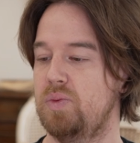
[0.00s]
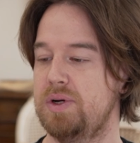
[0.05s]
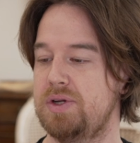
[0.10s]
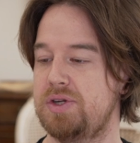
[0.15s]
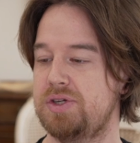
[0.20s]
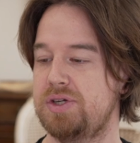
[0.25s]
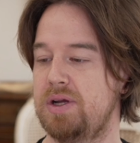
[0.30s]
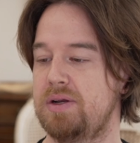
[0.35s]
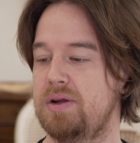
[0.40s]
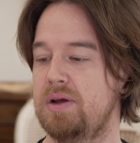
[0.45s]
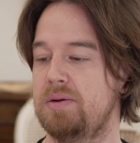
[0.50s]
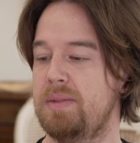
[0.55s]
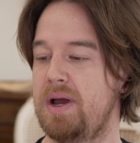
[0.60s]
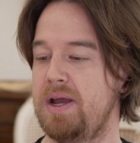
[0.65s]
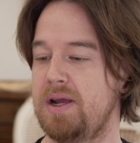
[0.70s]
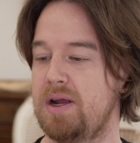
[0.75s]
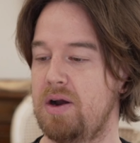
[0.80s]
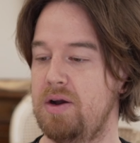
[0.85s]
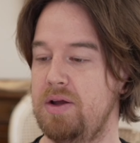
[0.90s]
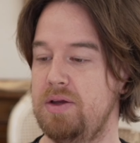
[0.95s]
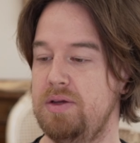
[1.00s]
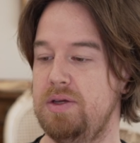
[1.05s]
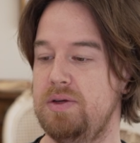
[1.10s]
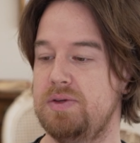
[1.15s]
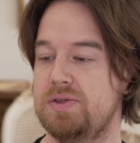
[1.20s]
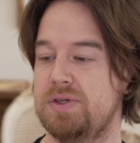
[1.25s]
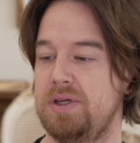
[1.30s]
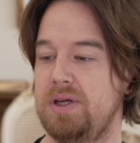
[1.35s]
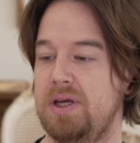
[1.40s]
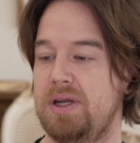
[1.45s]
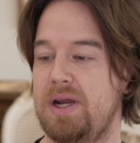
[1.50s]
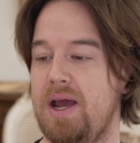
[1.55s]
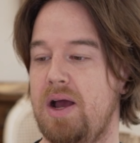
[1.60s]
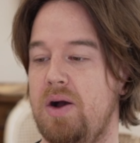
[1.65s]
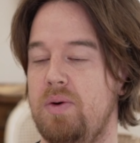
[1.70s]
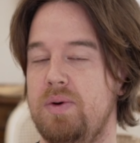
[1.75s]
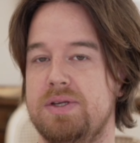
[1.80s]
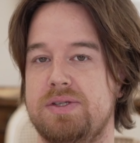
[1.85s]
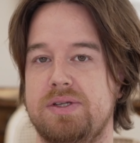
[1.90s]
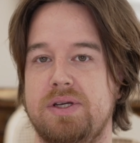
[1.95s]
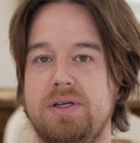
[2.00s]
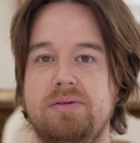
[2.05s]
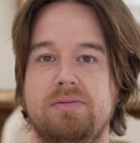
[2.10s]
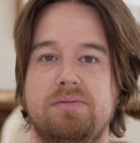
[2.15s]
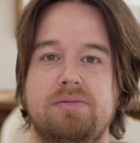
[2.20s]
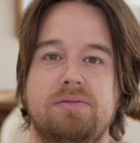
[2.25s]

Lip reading: What shotgun mic are you using and how is it?